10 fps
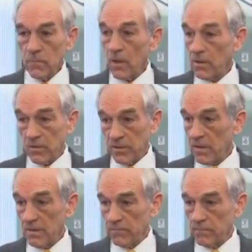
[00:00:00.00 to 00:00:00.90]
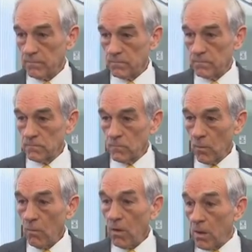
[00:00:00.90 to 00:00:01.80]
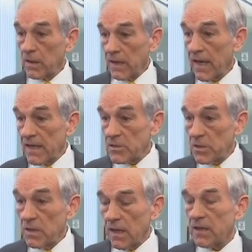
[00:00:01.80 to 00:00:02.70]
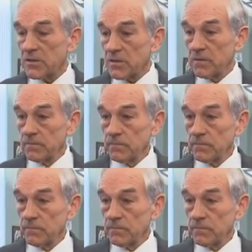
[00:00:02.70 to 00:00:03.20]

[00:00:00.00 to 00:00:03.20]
Not all the time. Well, on occasion, yes.